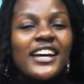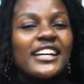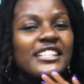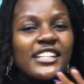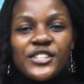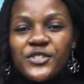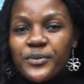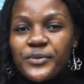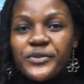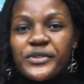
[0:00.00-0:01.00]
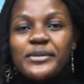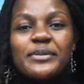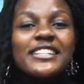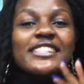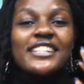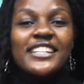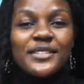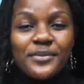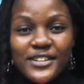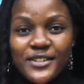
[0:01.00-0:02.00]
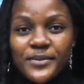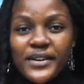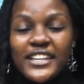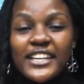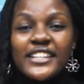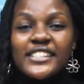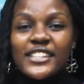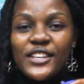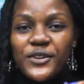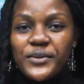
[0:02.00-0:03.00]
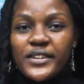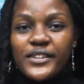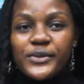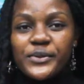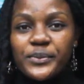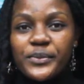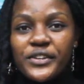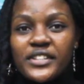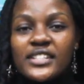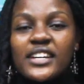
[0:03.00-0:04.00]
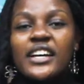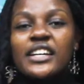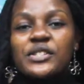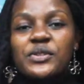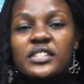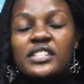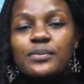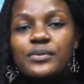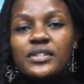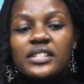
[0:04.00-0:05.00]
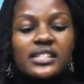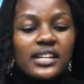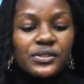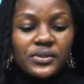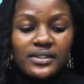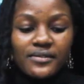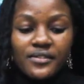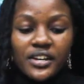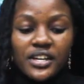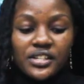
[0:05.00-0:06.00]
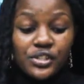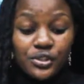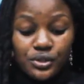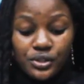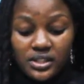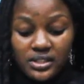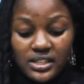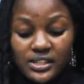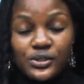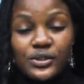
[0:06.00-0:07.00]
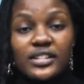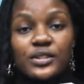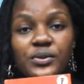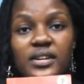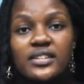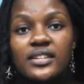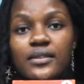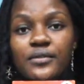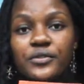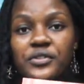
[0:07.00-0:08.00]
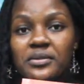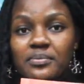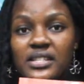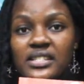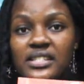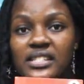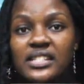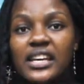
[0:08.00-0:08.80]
change your mood moods, please read Meja Mwangi. His humor is on point. So this book is actually very short. It's only 240 pages